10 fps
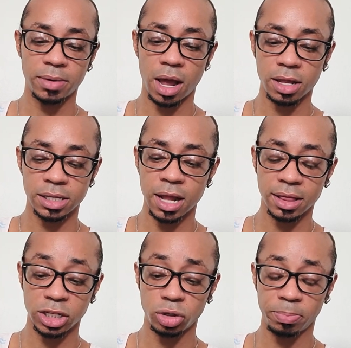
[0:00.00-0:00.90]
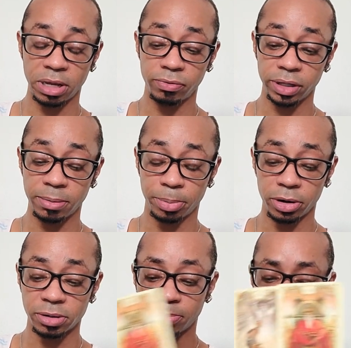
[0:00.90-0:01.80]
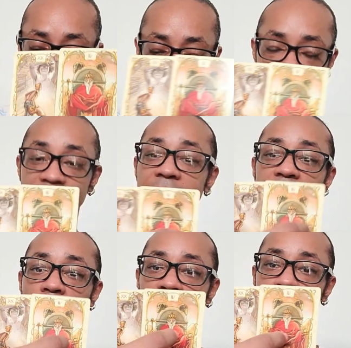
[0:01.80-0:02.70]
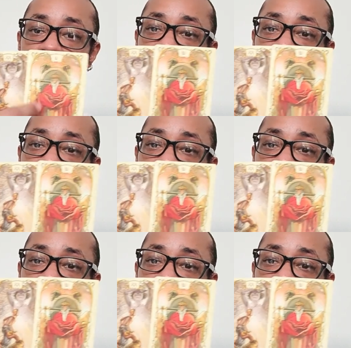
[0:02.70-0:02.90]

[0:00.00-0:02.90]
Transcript: I'm not not that you're being really burdened by this, but taking on the